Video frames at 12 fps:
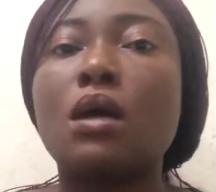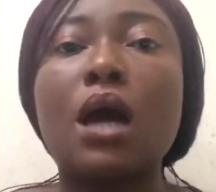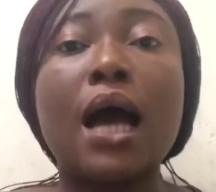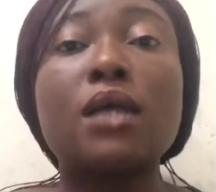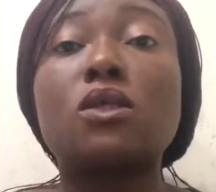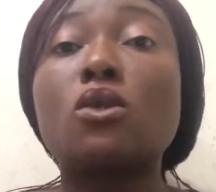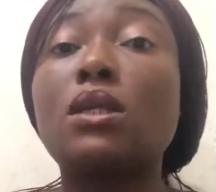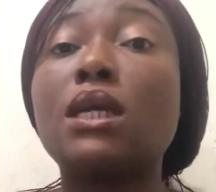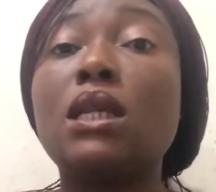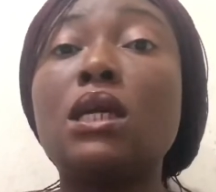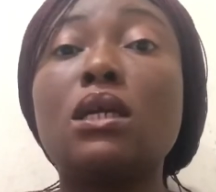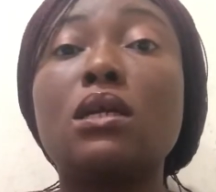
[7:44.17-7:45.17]
and
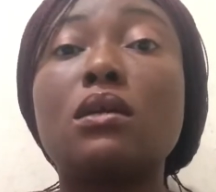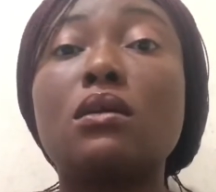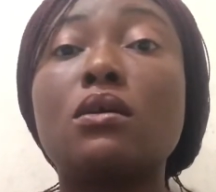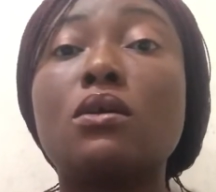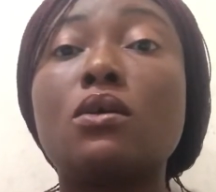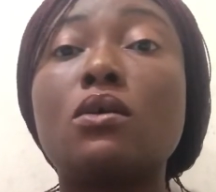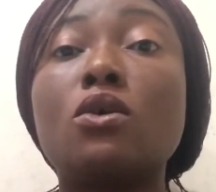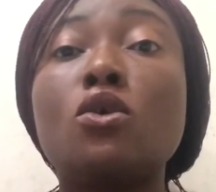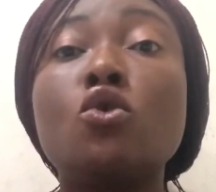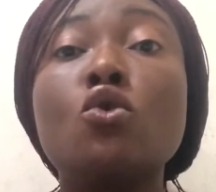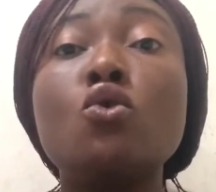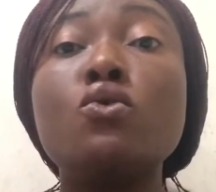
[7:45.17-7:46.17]
suddenly
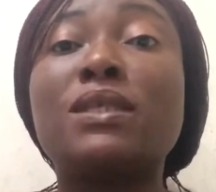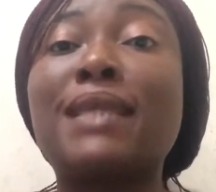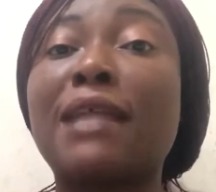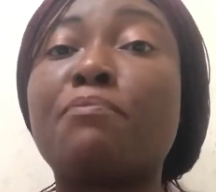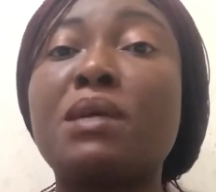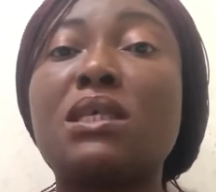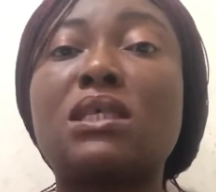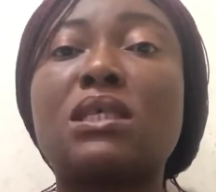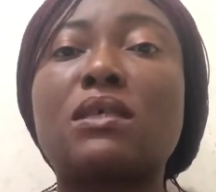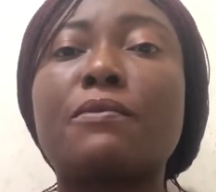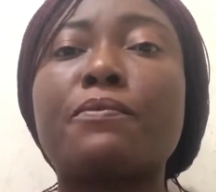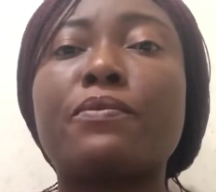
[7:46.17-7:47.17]
you lose that
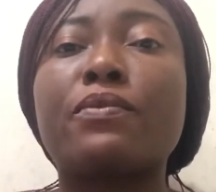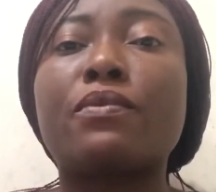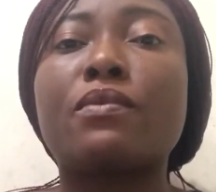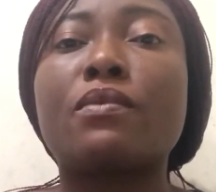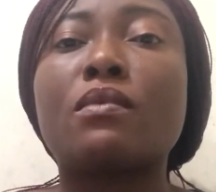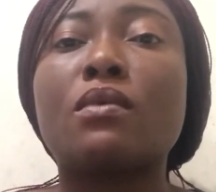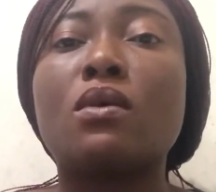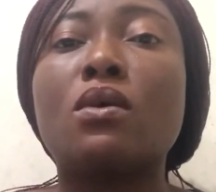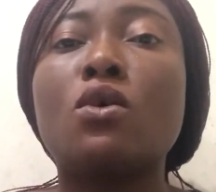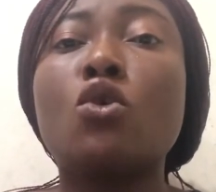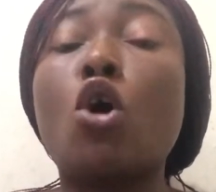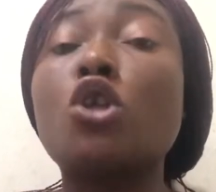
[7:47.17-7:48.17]
peace.
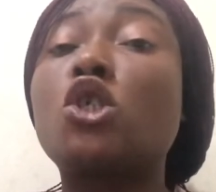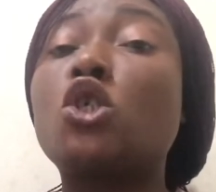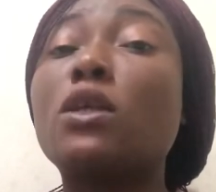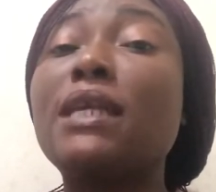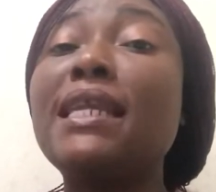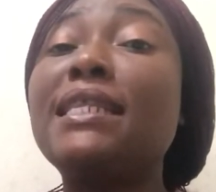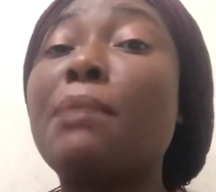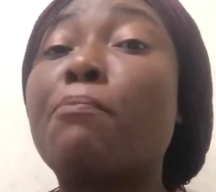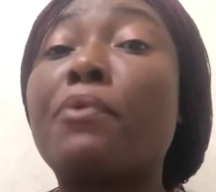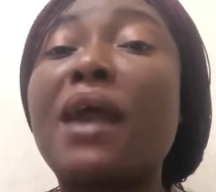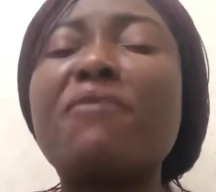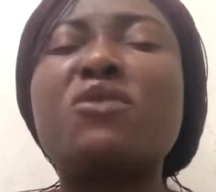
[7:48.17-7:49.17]
God suddenly
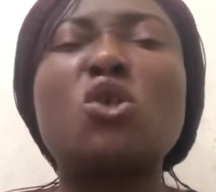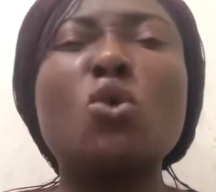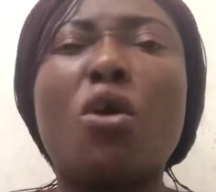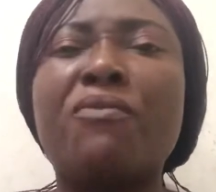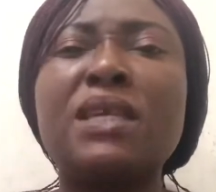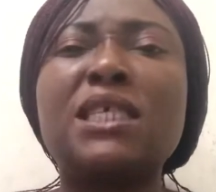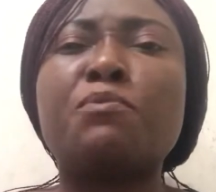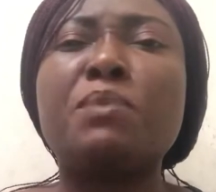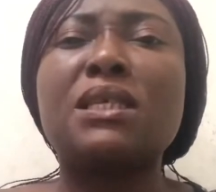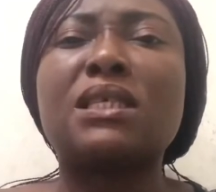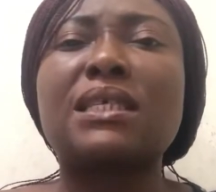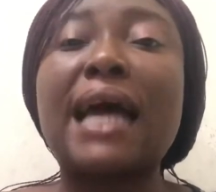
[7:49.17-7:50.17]
deprives you of this
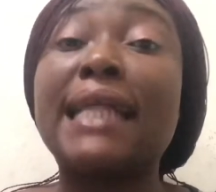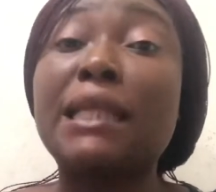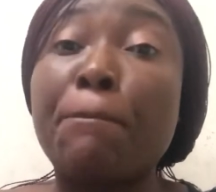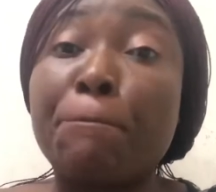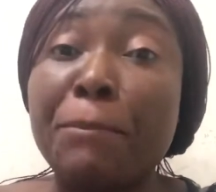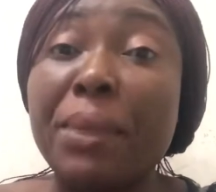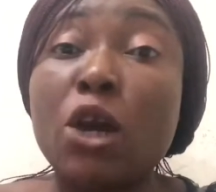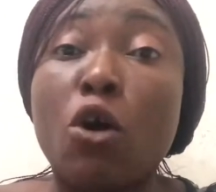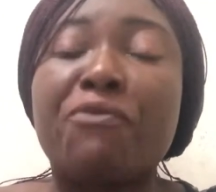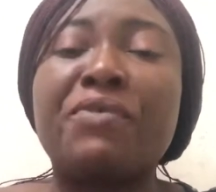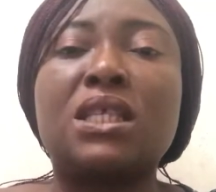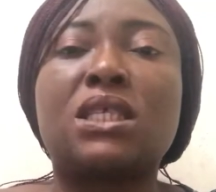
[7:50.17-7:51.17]
peace at the peak
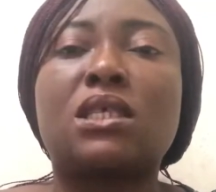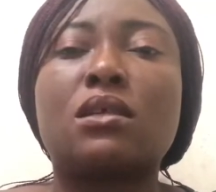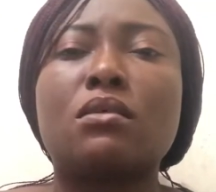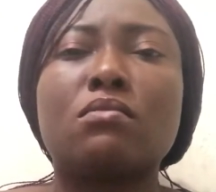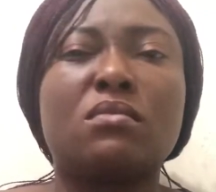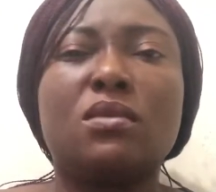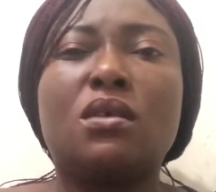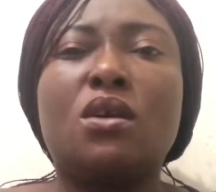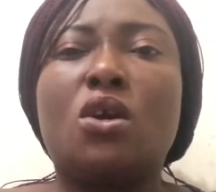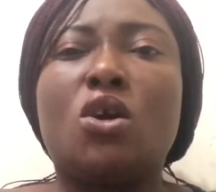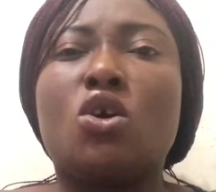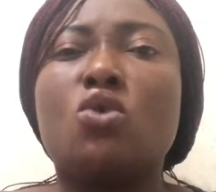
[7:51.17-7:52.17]
of it.
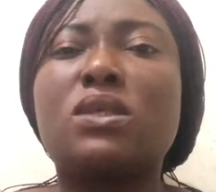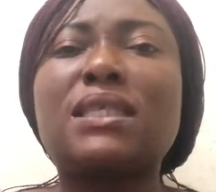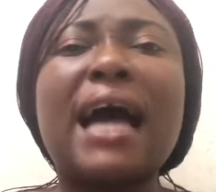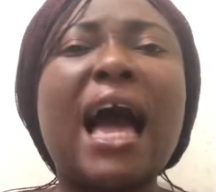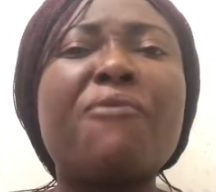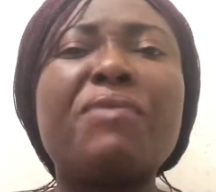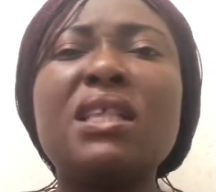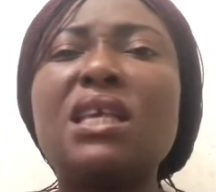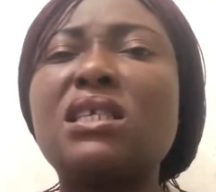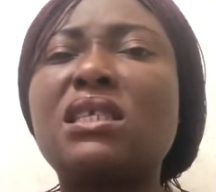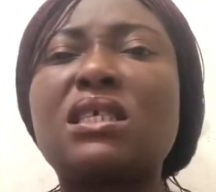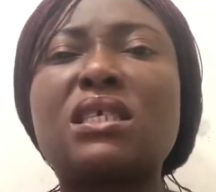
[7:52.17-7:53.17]
You start having
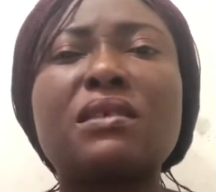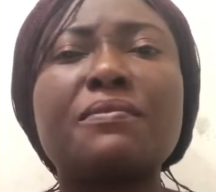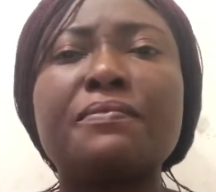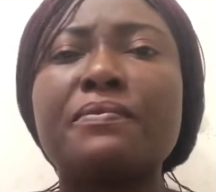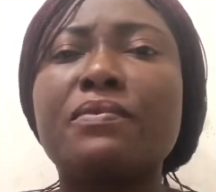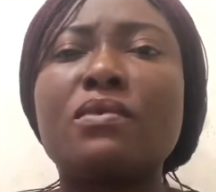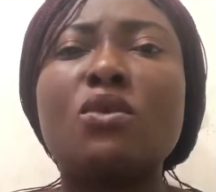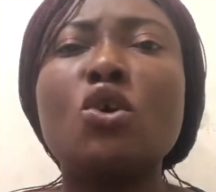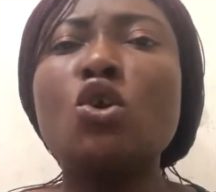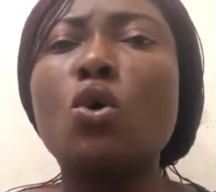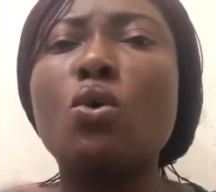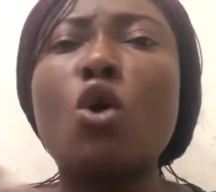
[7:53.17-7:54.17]
this, you
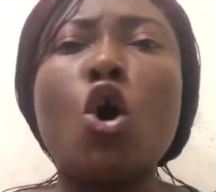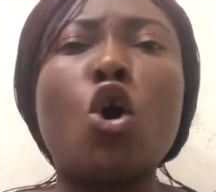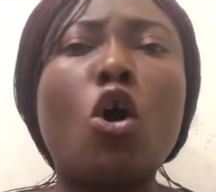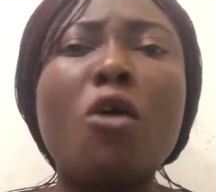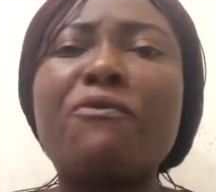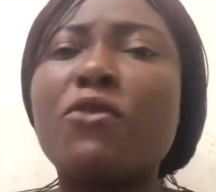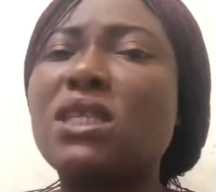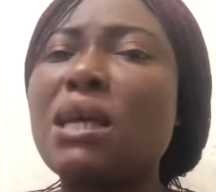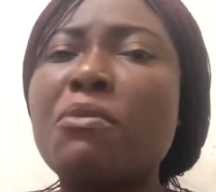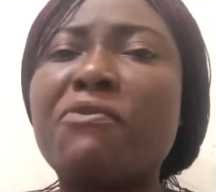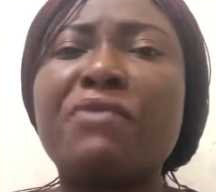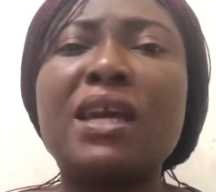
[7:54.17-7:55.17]
know,
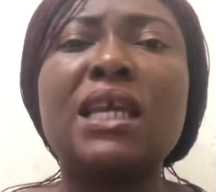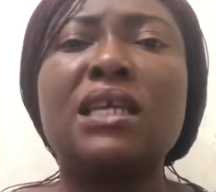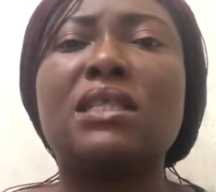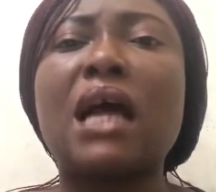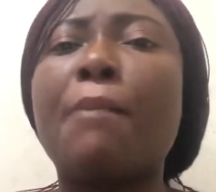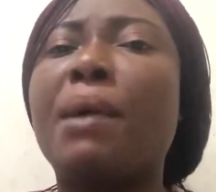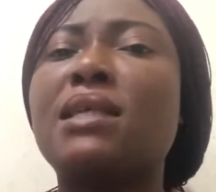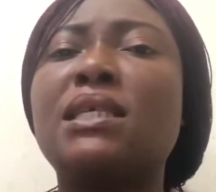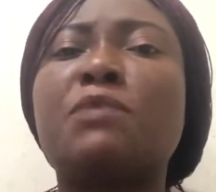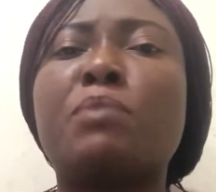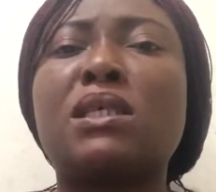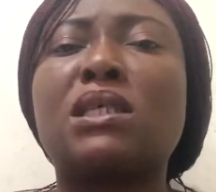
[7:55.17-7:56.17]
uncomfortable feeling about this
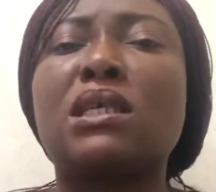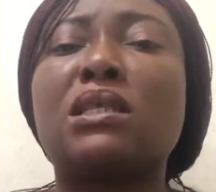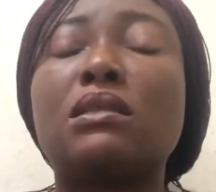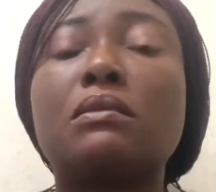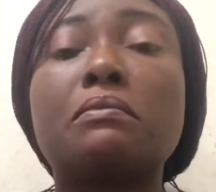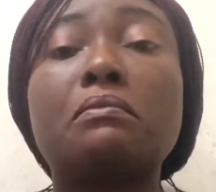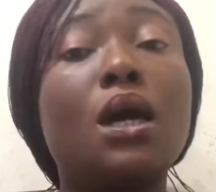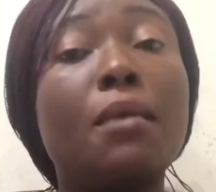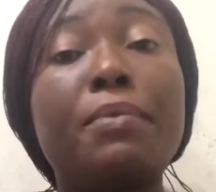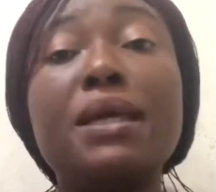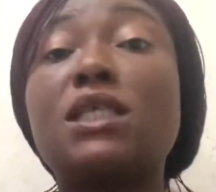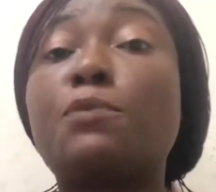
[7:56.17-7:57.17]
person.
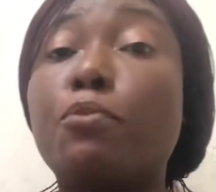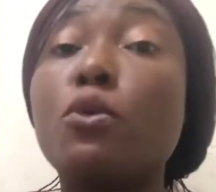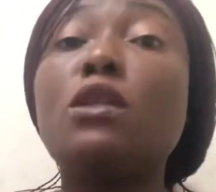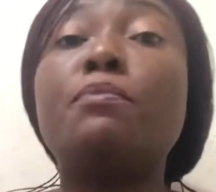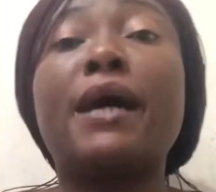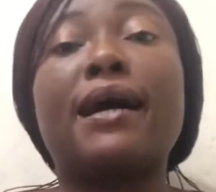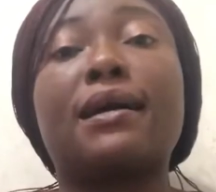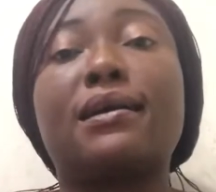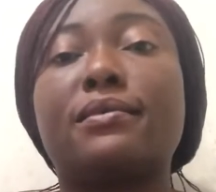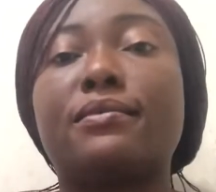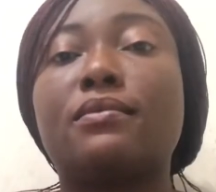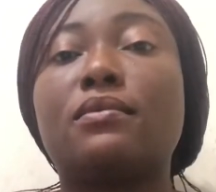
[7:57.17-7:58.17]
Please pull back.
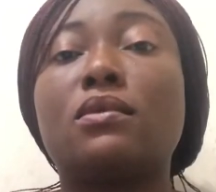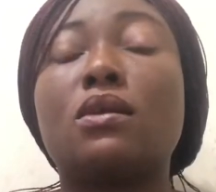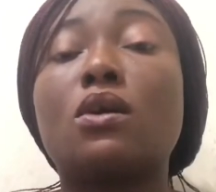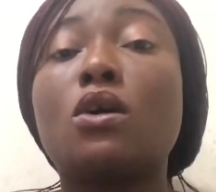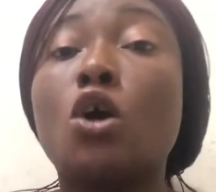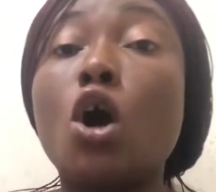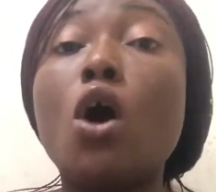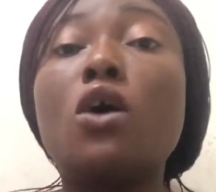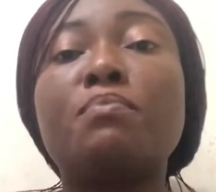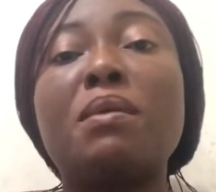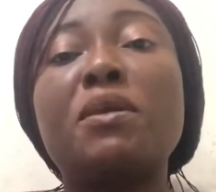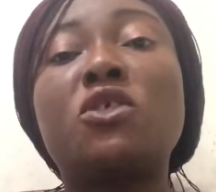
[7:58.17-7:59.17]

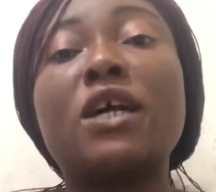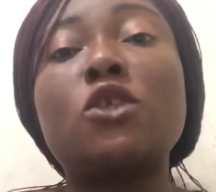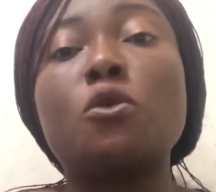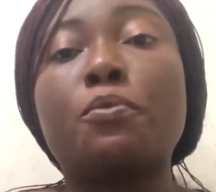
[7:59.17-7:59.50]
God may be trying to